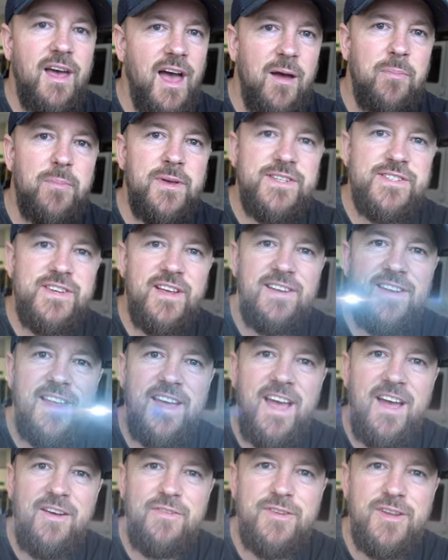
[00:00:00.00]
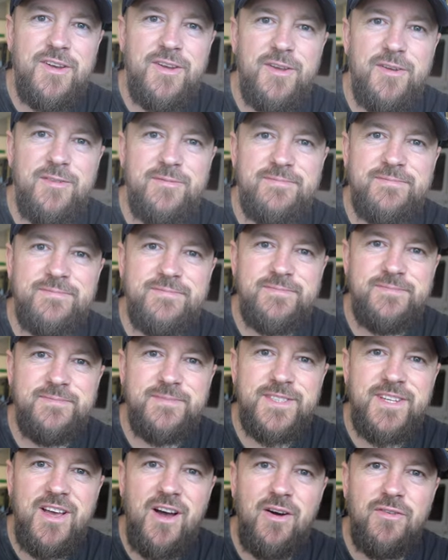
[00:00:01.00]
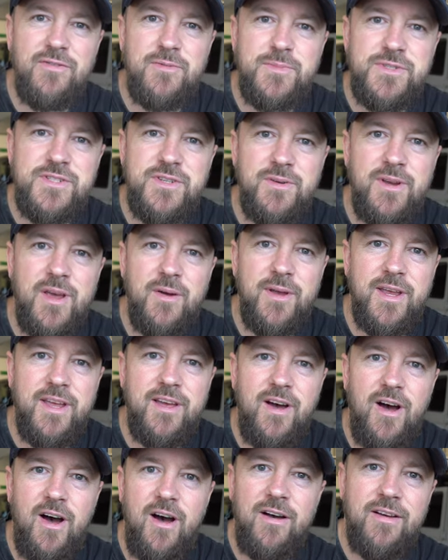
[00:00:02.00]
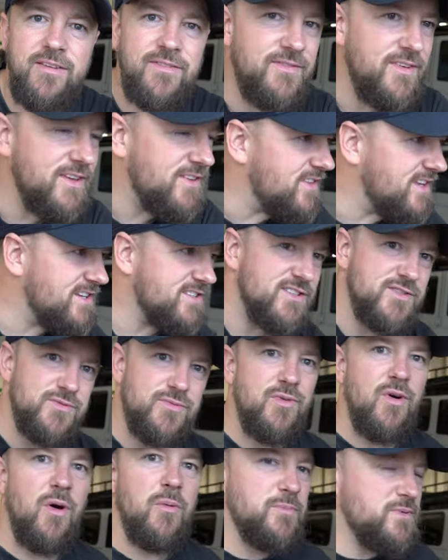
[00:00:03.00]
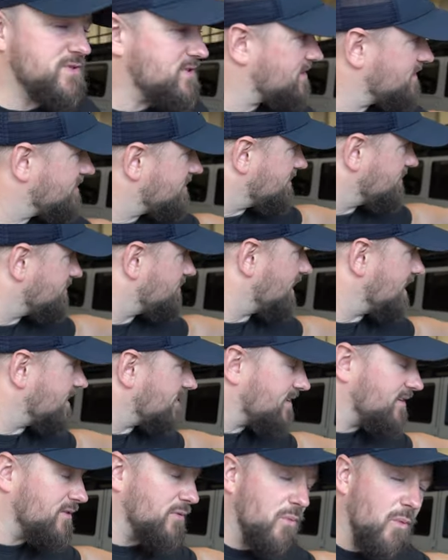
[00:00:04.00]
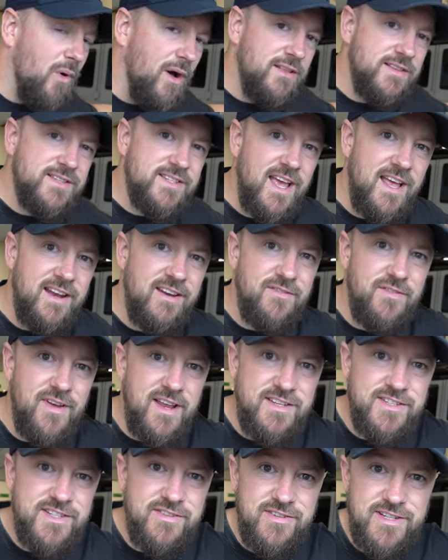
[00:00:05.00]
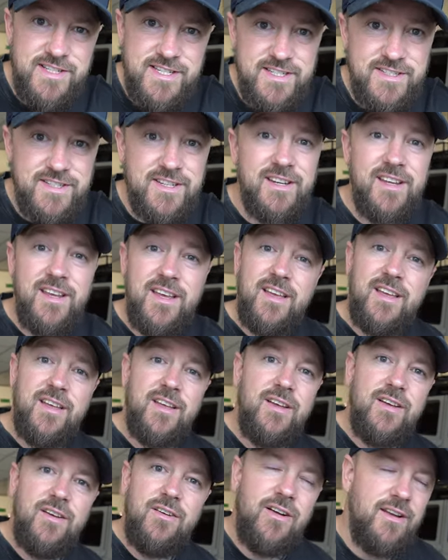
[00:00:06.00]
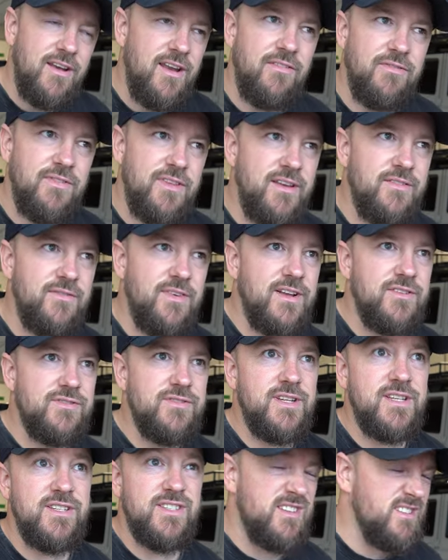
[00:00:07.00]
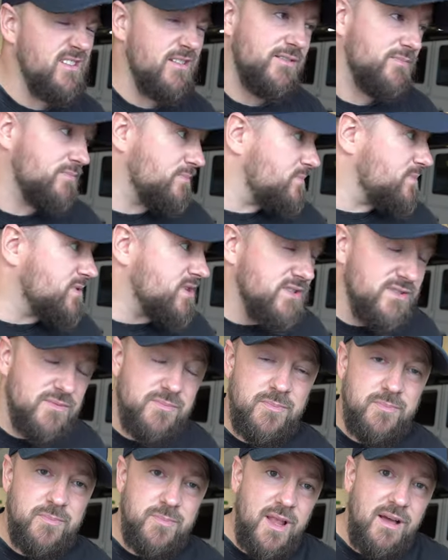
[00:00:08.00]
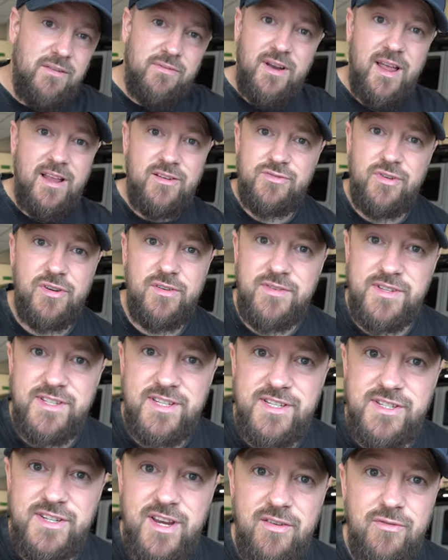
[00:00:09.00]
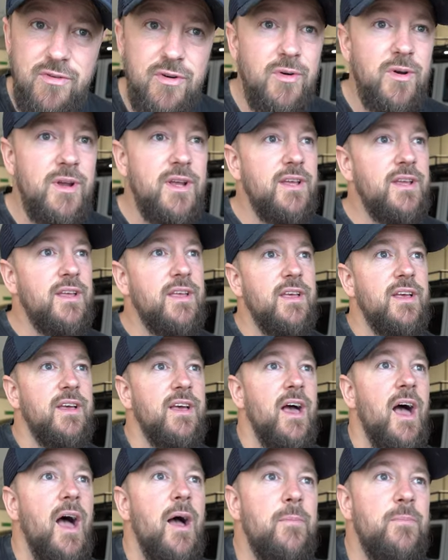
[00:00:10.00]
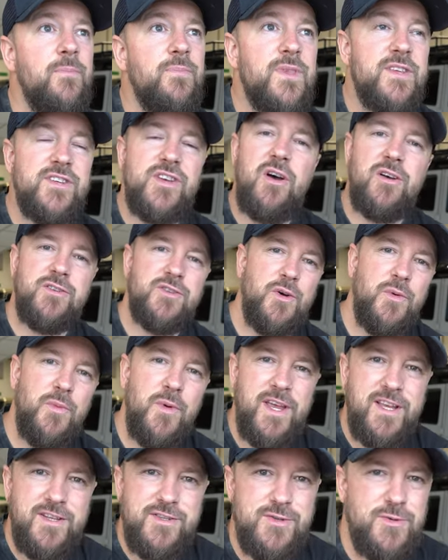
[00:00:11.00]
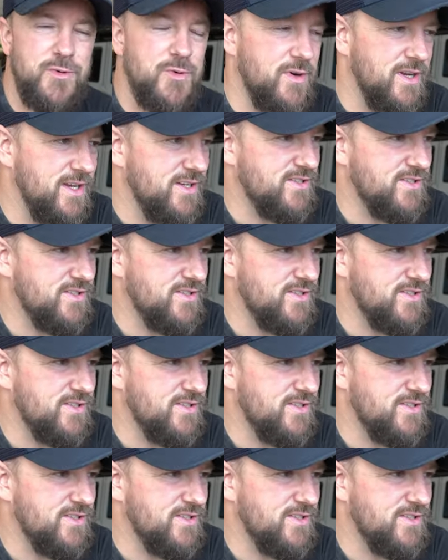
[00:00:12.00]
Happy Sunday afternoon. It's Carl from Studio In Car, and this is Rob's Defender 110 Adventure Edition. I love the Adventure Edition. I just love Land Rovers in general. This car's got a wicked story.